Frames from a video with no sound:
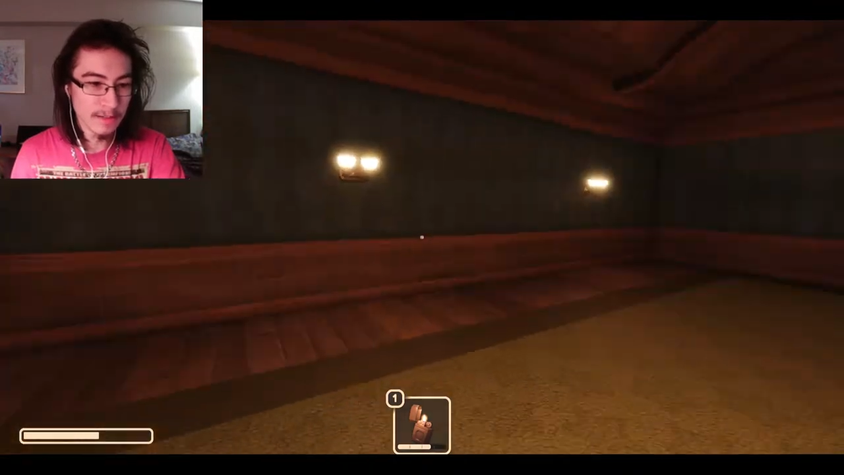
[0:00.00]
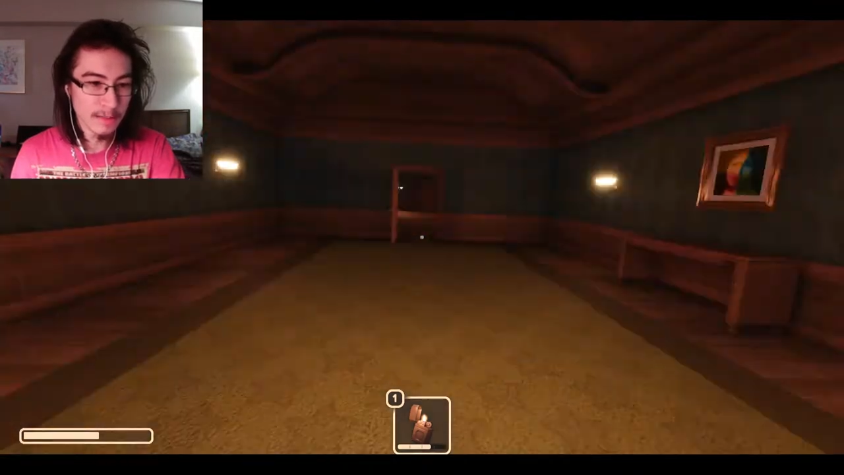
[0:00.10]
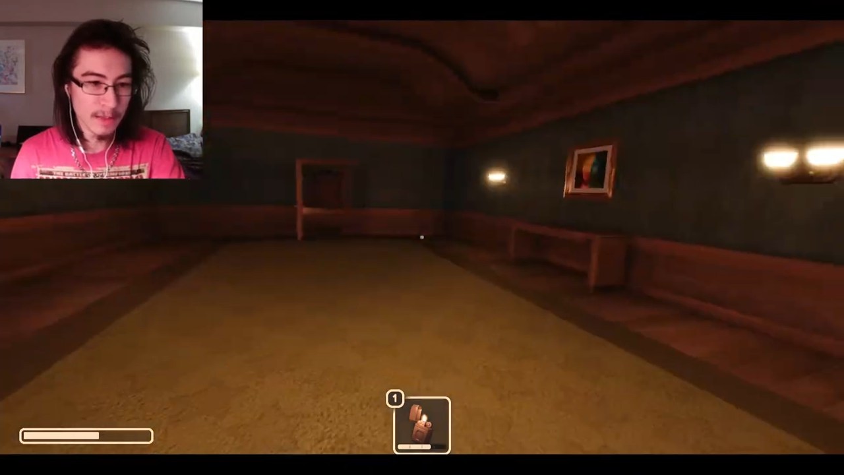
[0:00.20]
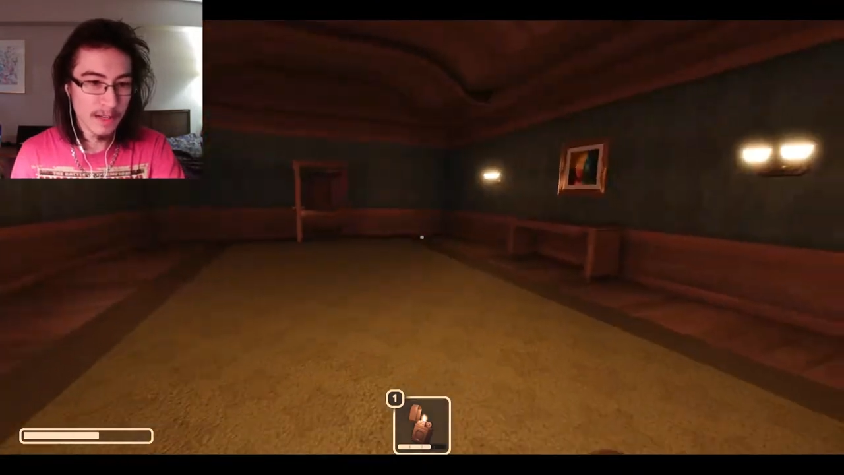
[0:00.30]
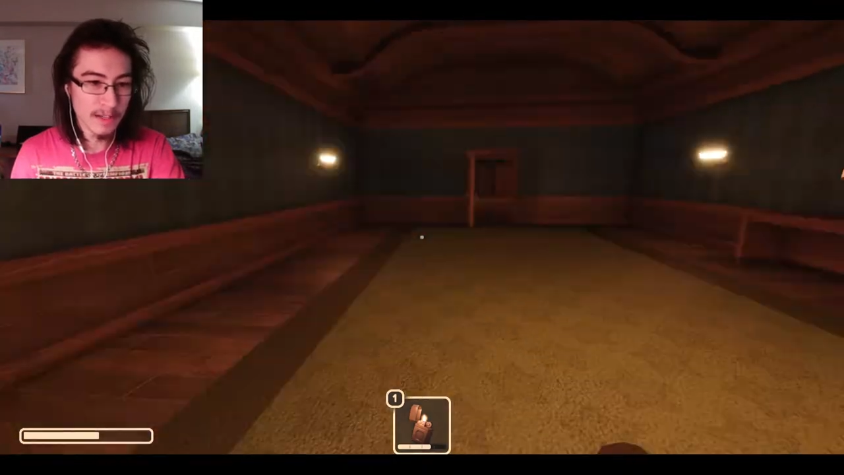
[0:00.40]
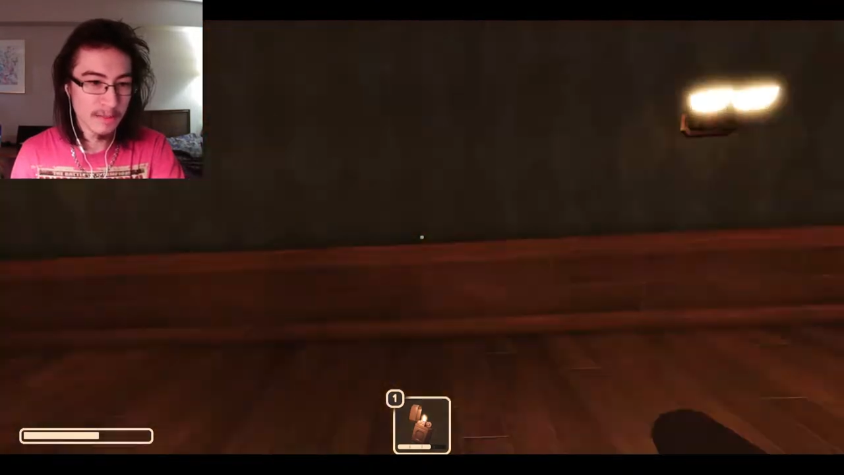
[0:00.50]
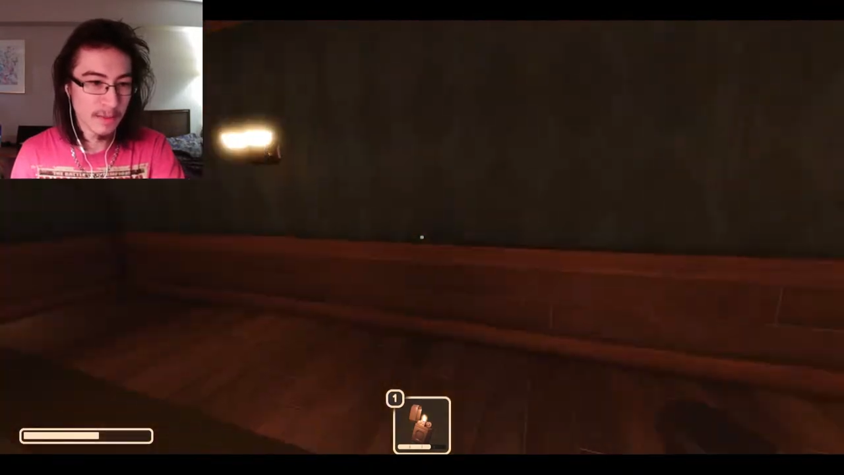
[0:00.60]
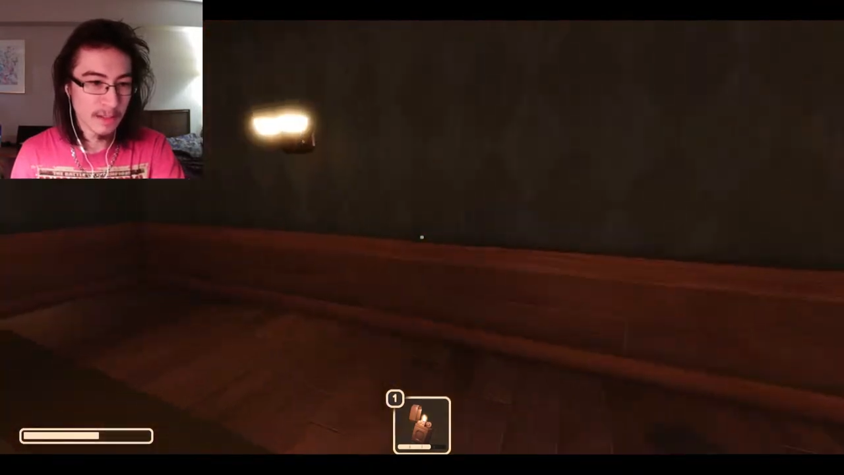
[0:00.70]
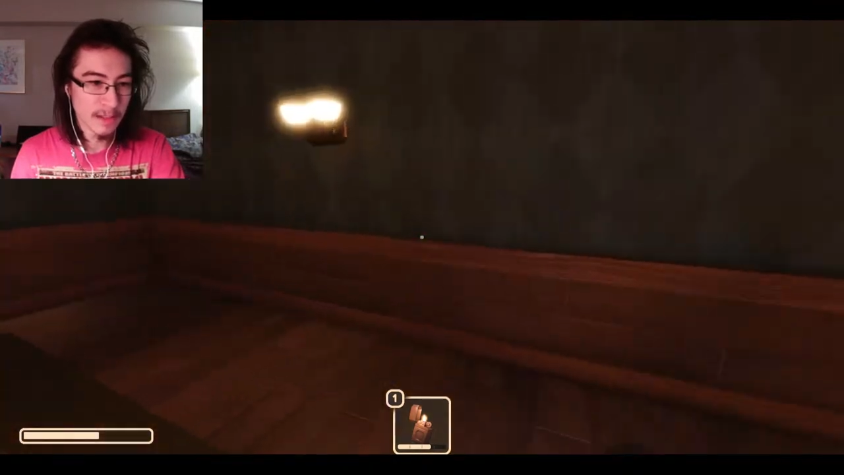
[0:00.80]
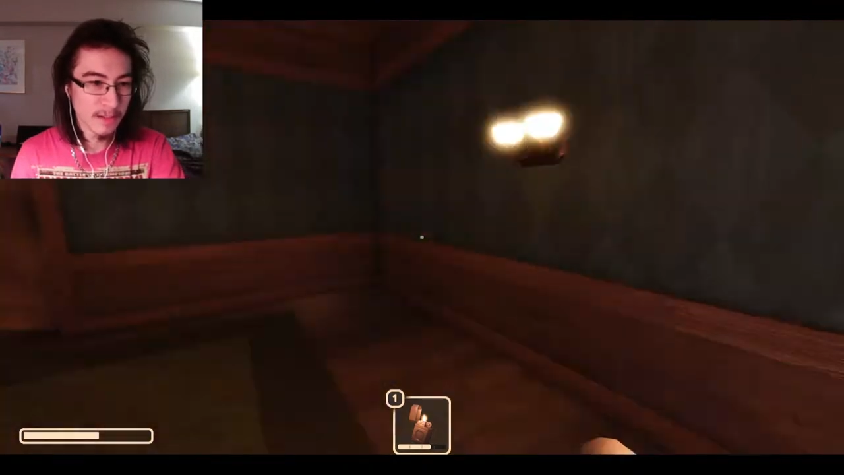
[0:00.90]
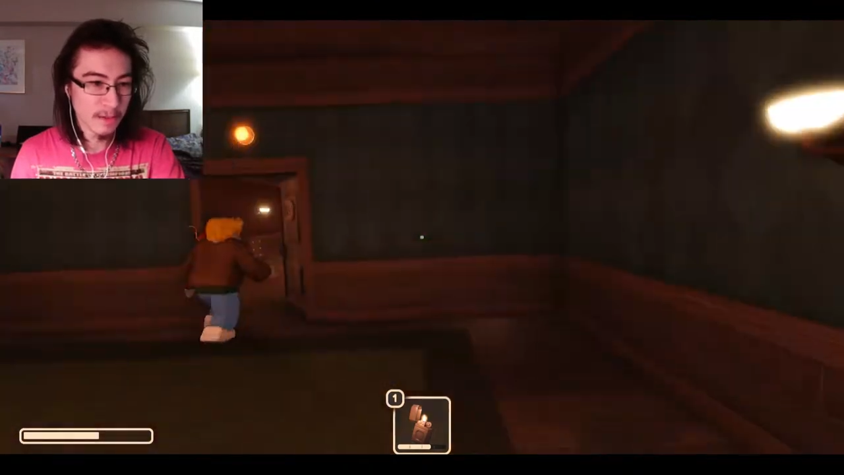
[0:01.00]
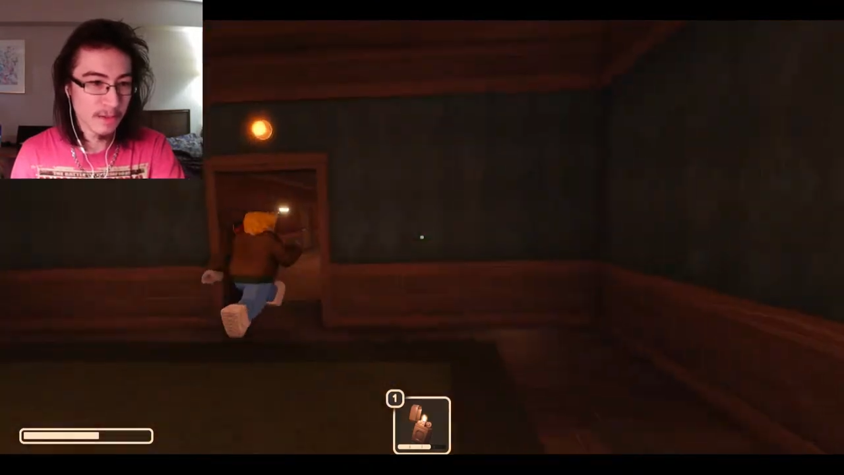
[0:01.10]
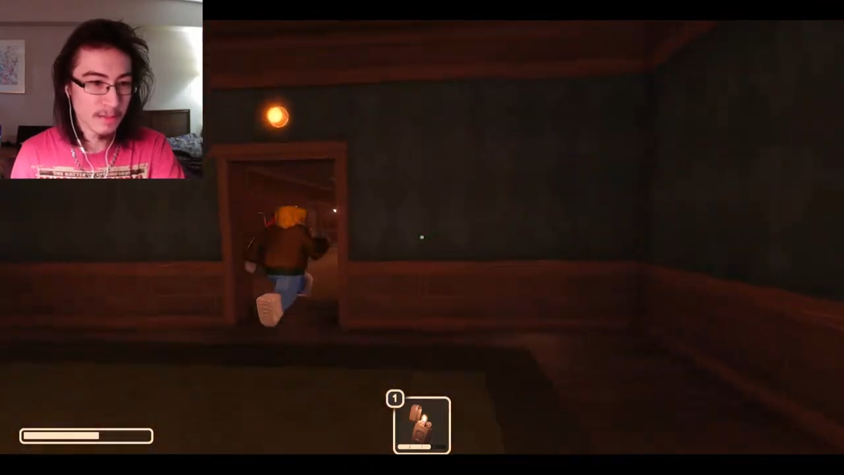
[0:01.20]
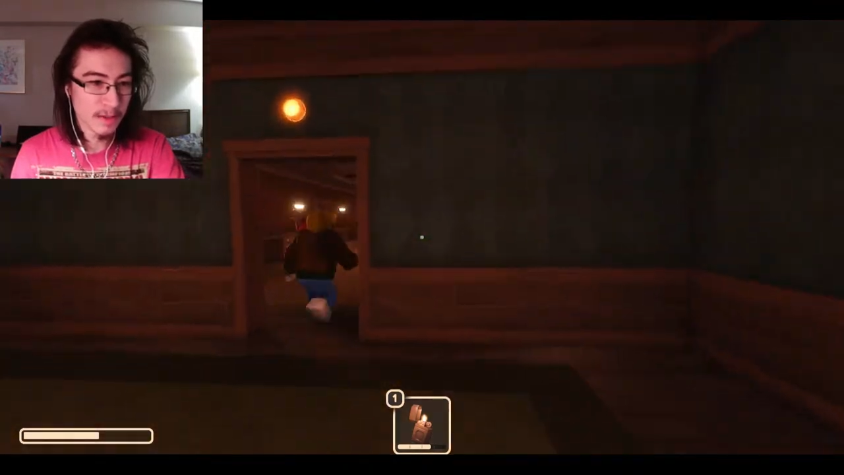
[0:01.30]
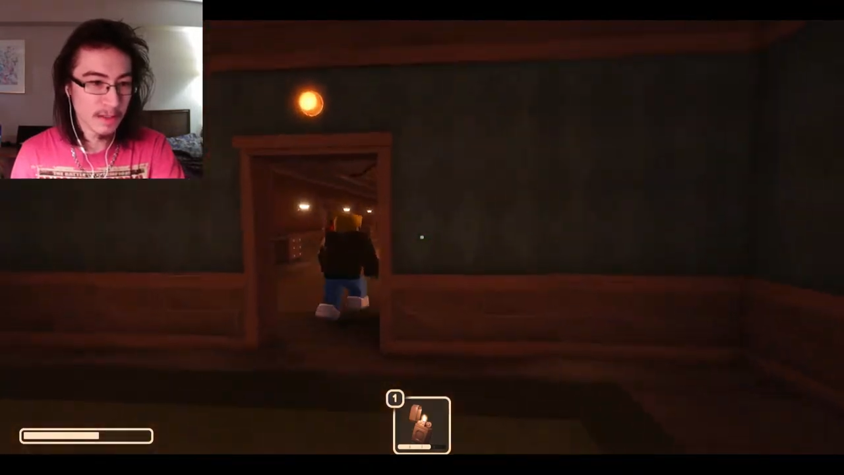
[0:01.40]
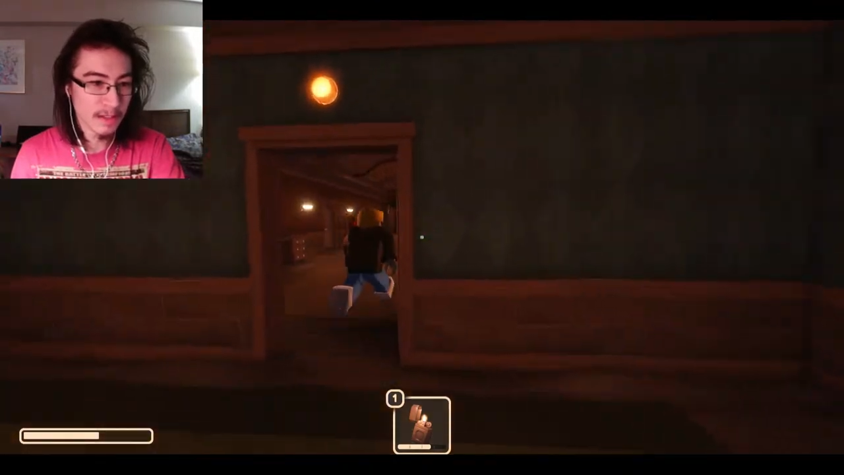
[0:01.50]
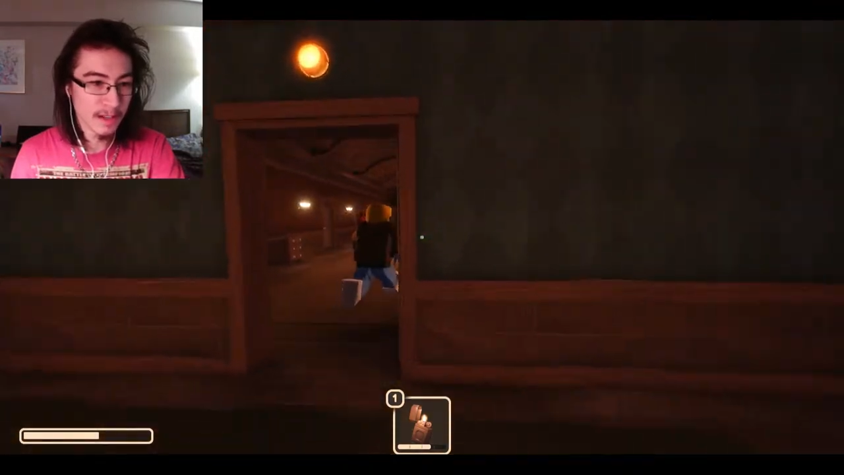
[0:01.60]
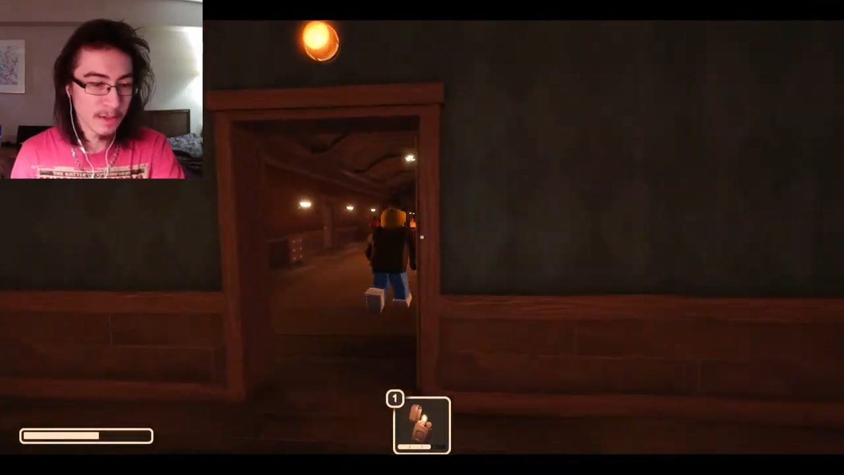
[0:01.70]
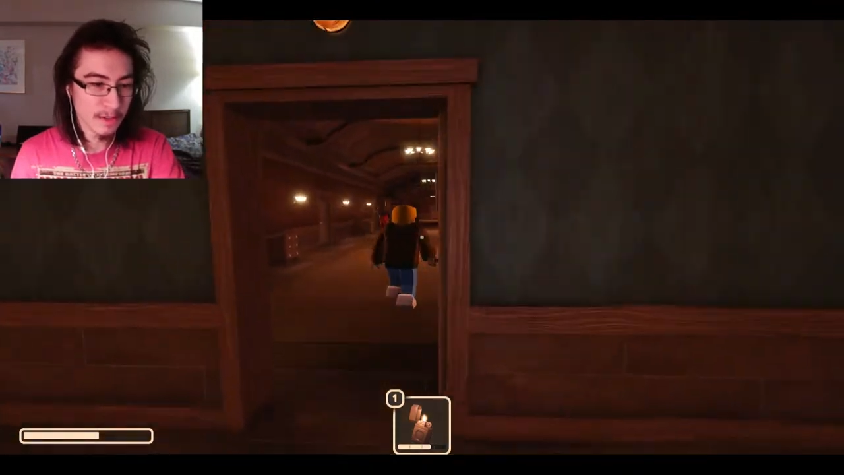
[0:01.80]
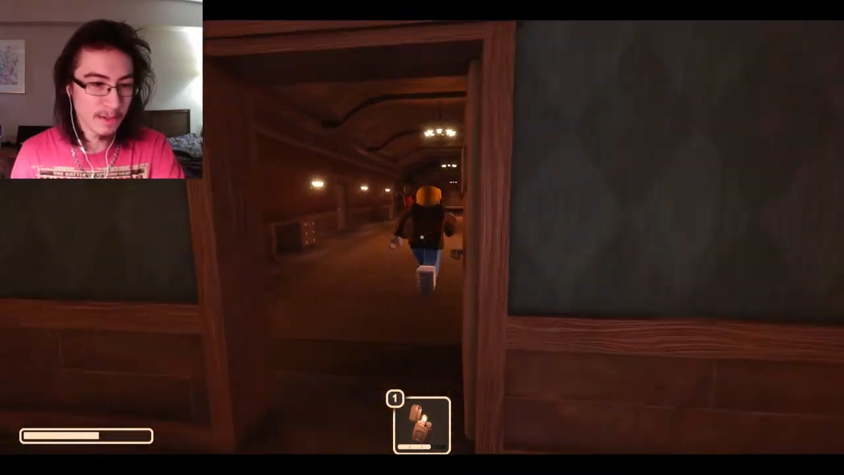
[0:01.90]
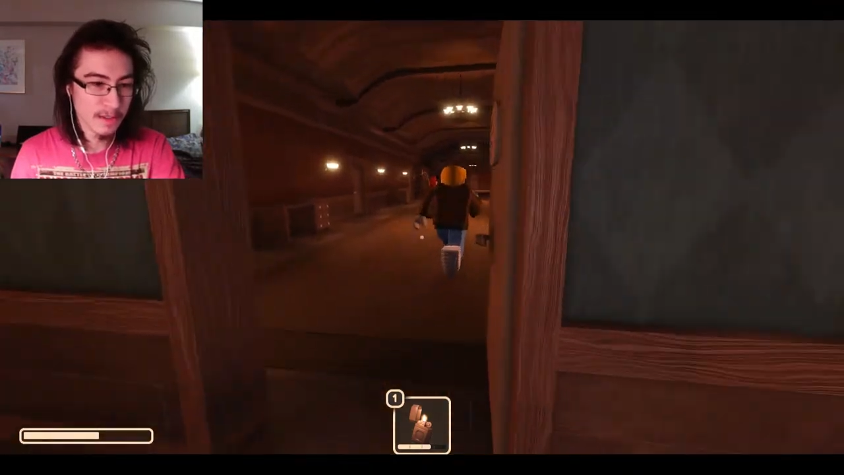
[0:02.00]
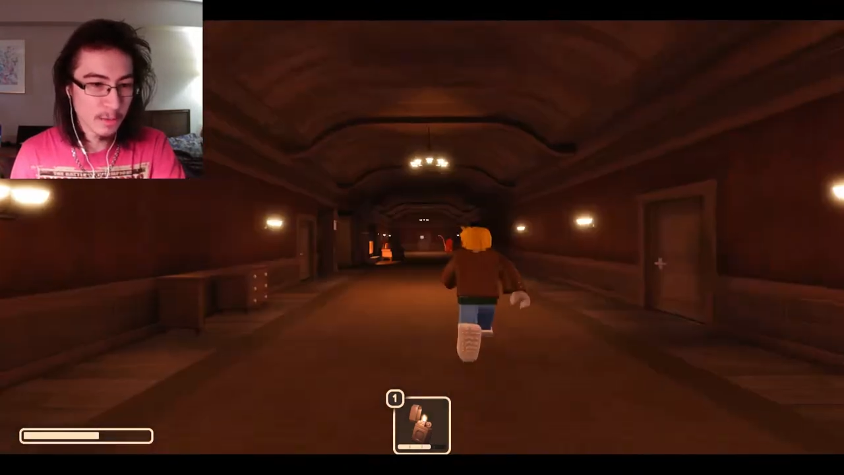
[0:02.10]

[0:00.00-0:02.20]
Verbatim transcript: my, my lighter, my lighter.